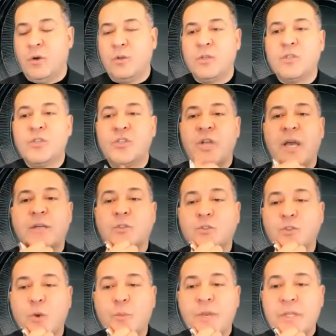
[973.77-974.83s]
channel
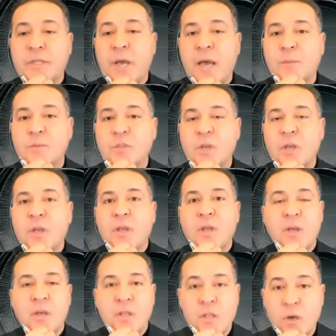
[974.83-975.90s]
so many times.
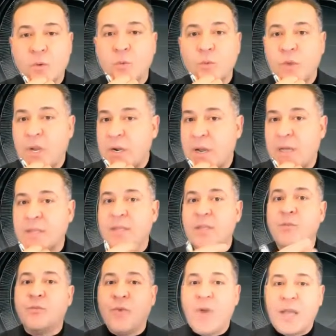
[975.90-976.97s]
No, we are not.
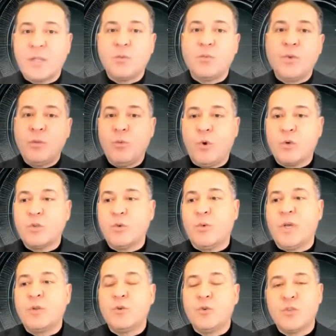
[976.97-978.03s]
In fact, we were the
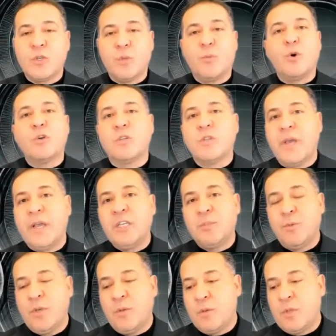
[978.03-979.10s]
one who supported
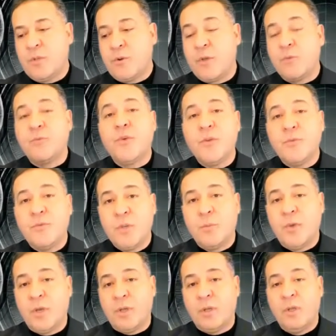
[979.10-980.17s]
HB 350
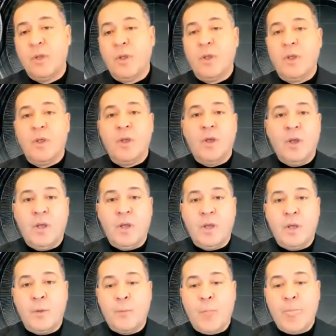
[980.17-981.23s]
bill
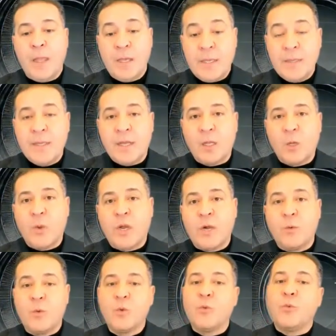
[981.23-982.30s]
in
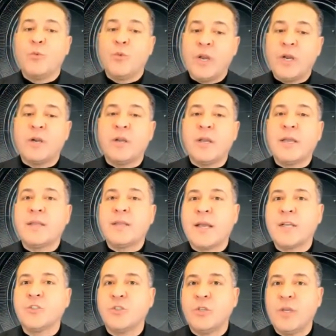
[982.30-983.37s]
Delaware, where it
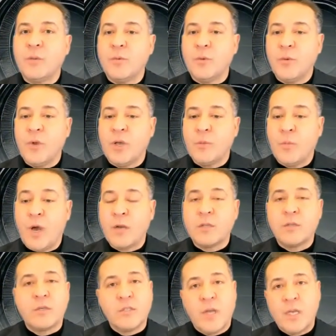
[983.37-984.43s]
actually
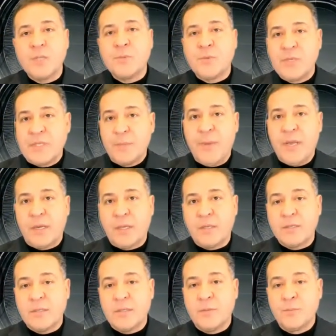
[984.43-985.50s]
monitors hospital
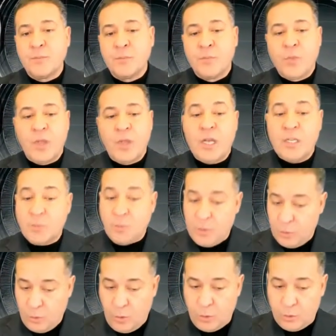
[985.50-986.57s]
spendings, hospital
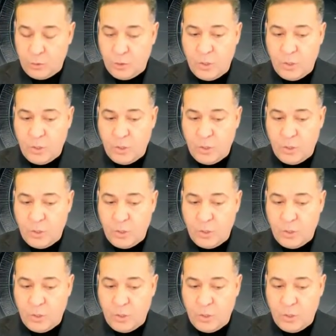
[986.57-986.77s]
costs,